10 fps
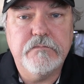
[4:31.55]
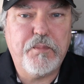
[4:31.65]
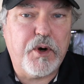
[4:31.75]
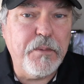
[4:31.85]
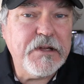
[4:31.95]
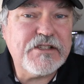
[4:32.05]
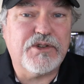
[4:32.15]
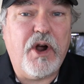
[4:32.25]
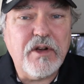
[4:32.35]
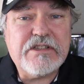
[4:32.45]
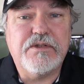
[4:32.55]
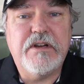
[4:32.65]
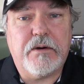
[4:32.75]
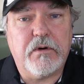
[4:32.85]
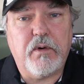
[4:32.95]
Permits are also
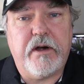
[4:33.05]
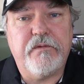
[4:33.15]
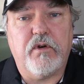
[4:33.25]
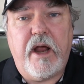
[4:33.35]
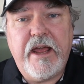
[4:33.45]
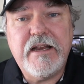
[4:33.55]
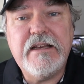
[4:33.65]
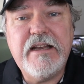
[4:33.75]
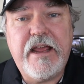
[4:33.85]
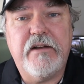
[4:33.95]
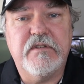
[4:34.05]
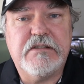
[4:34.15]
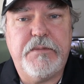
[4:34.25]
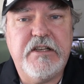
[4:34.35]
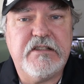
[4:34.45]
not required for any native
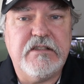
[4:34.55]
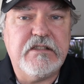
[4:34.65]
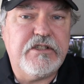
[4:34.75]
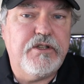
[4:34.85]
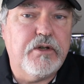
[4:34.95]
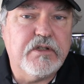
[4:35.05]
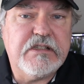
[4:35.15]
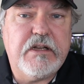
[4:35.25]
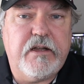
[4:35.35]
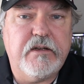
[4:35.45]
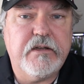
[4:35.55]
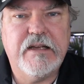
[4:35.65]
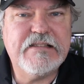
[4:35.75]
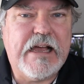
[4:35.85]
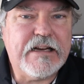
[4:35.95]
species to your state.
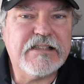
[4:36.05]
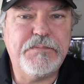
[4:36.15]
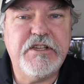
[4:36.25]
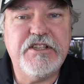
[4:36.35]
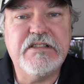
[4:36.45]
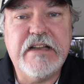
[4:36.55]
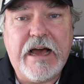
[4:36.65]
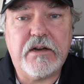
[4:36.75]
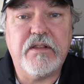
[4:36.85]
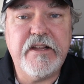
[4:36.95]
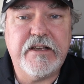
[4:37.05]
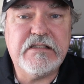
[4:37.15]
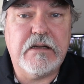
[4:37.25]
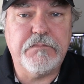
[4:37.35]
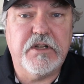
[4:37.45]
Exotic species not on the
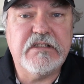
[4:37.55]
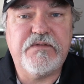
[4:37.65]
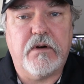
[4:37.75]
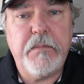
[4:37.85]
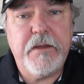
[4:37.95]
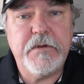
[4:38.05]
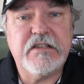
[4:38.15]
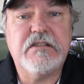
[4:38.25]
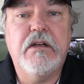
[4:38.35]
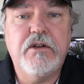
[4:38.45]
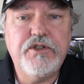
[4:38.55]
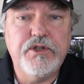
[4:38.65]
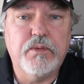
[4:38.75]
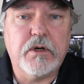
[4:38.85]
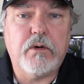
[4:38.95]
exempt list from APHIS
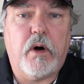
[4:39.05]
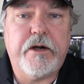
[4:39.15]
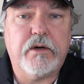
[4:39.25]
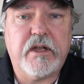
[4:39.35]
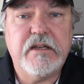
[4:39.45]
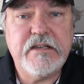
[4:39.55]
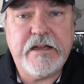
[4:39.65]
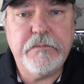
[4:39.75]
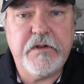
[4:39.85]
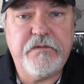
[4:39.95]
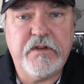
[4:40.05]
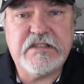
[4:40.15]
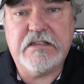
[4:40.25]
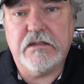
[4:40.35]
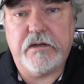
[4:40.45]
do require a containment
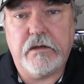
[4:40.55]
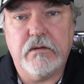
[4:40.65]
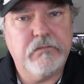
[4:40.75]
facility.